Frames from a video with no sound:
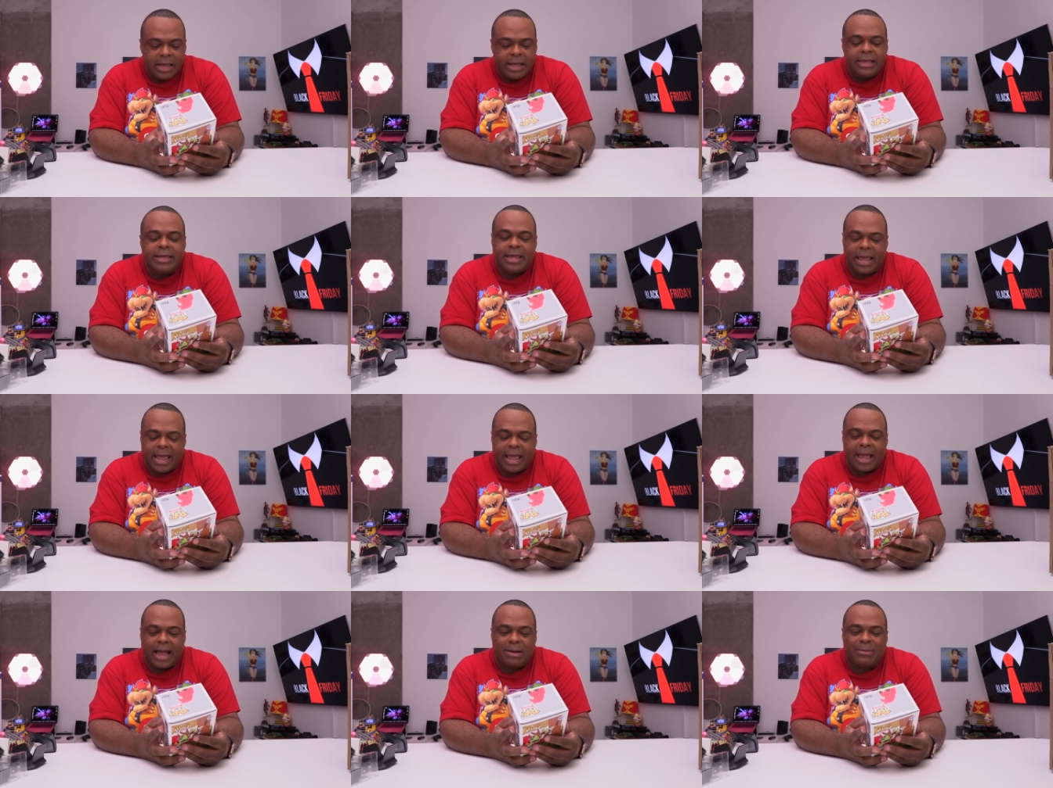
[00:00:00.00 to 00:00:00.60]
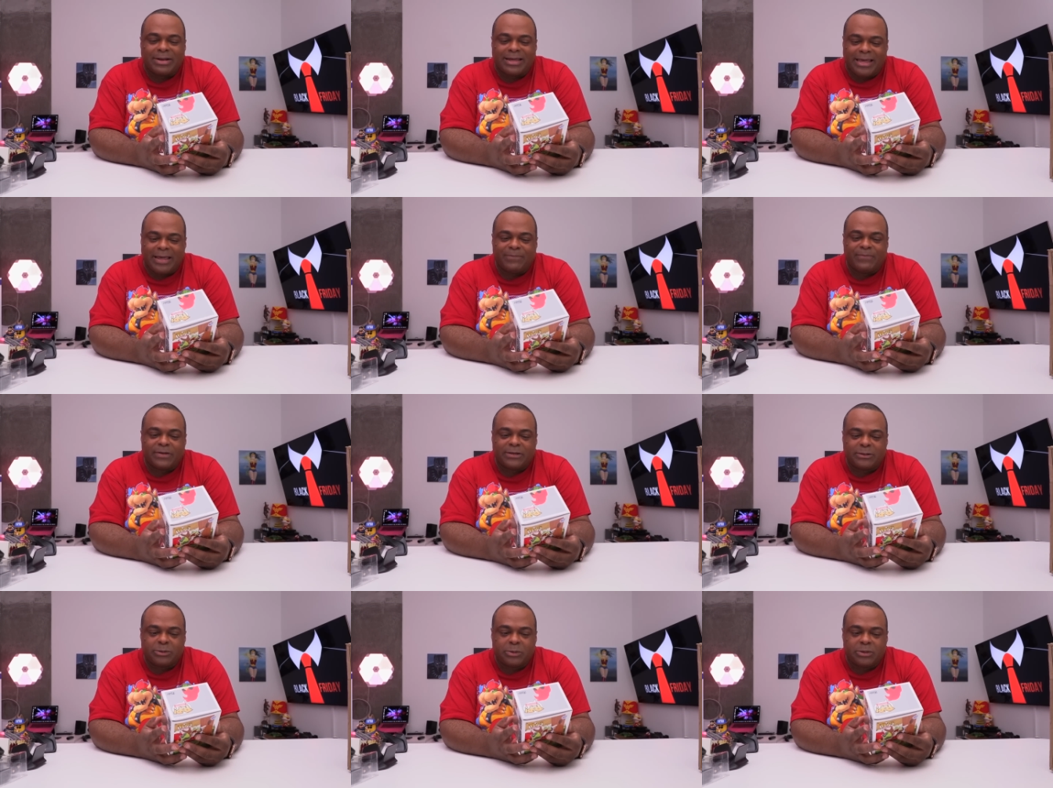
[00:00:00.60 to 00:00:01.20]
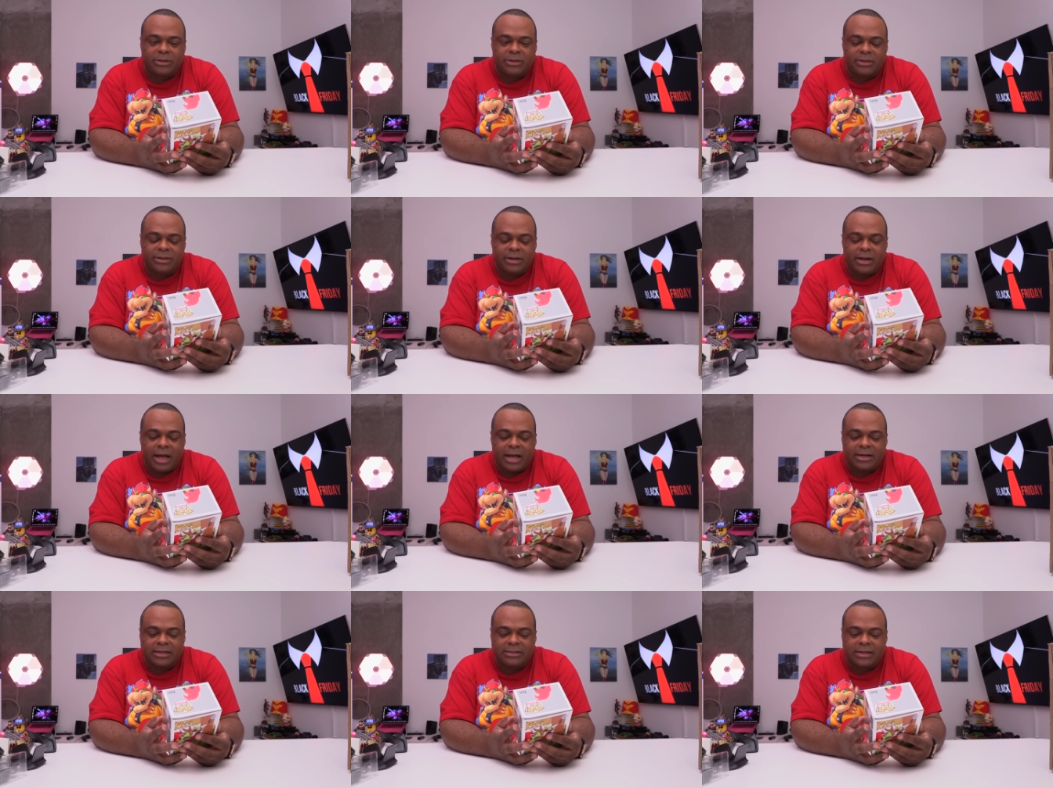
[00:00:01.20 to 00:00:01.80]
Yeah, I'm gonna keep this one.
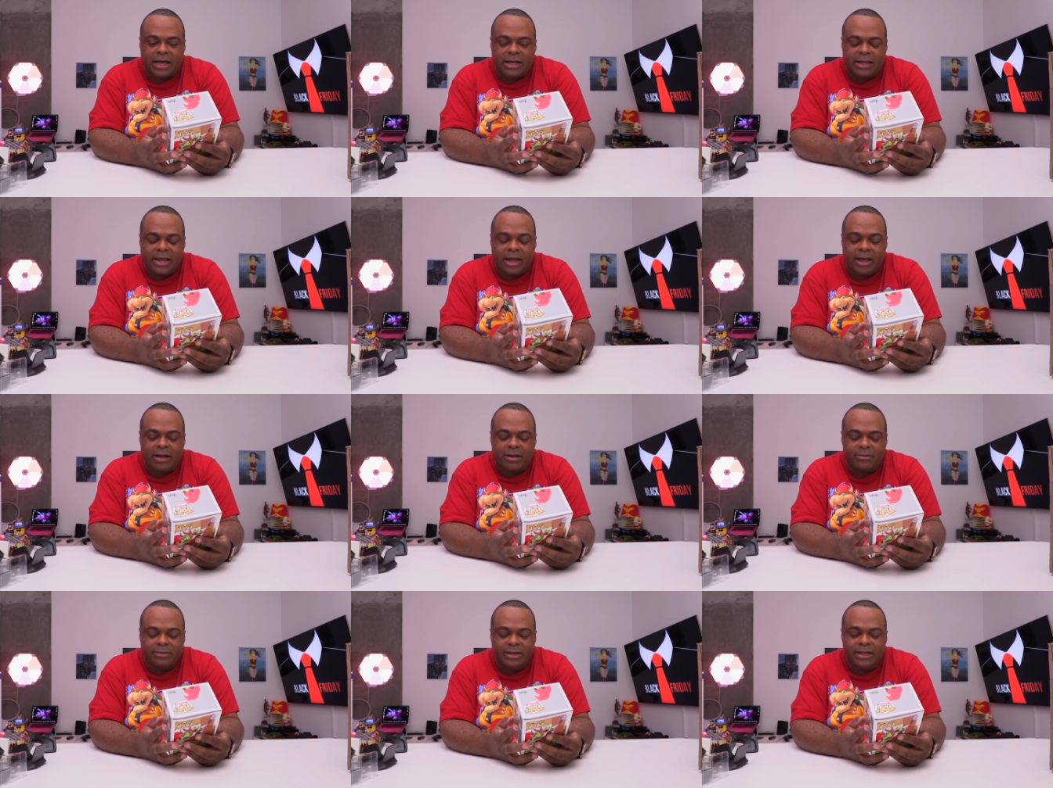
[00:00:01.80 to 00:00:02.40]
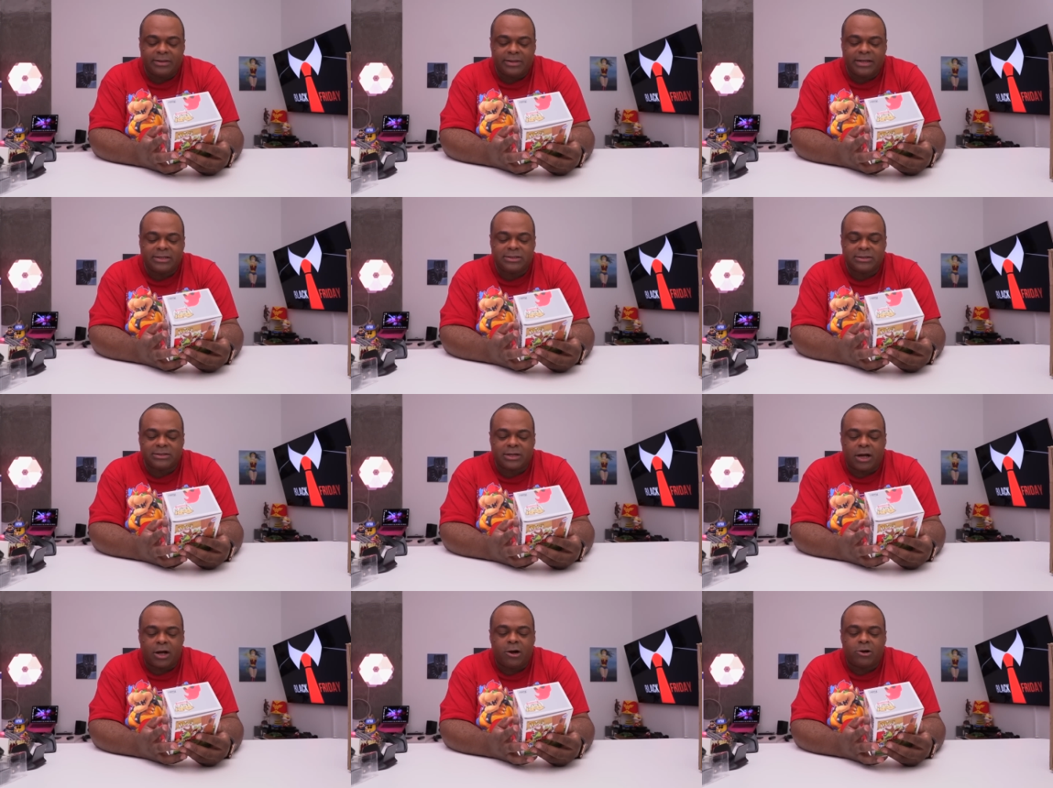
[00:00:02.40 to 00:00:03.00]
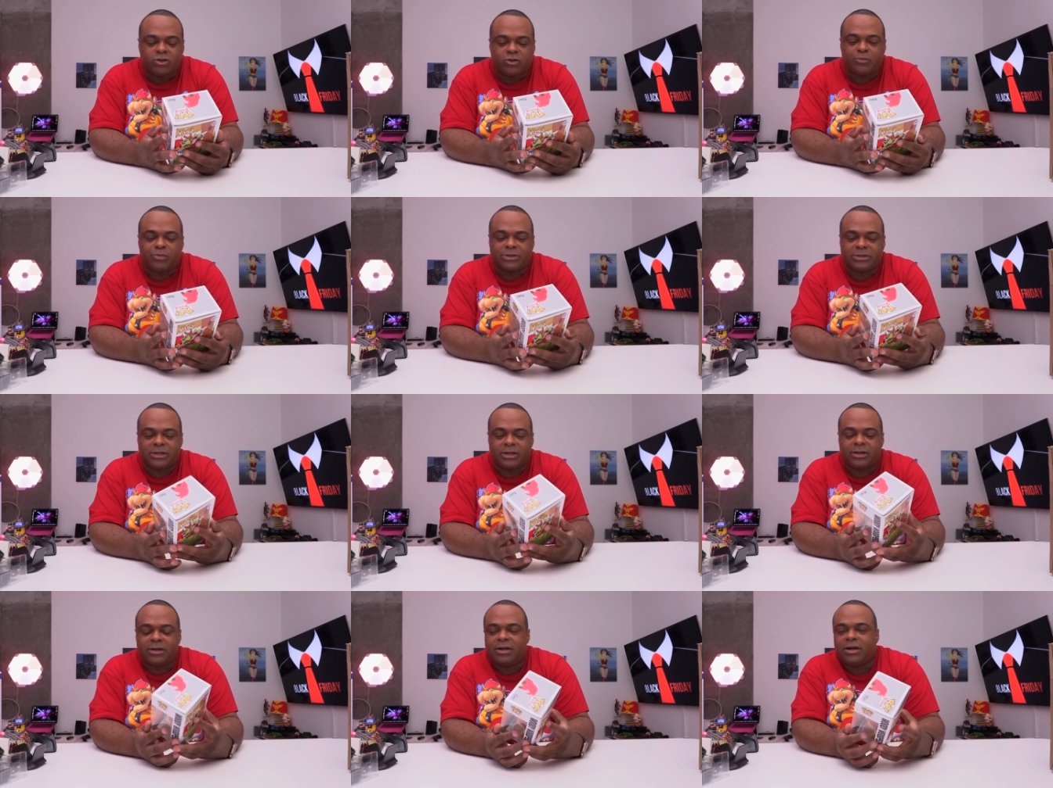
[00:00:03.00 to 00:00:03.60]
I decide. Yeah, th this is a hundred
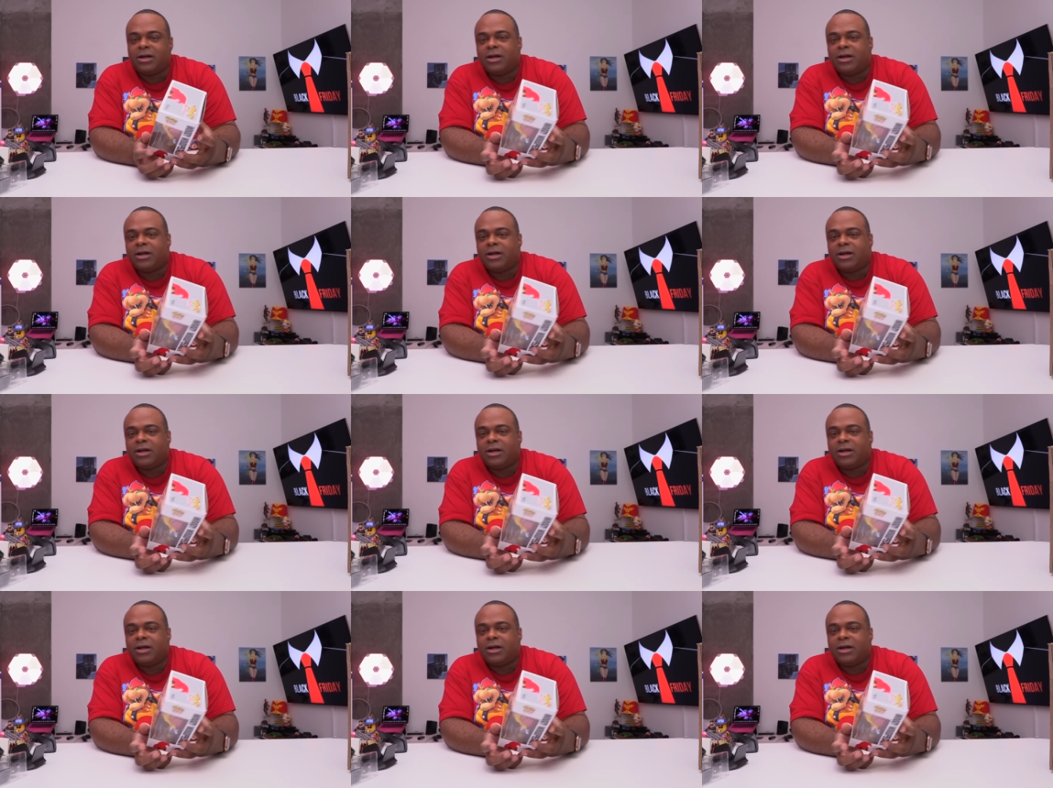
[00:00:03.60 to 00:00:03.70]
percent.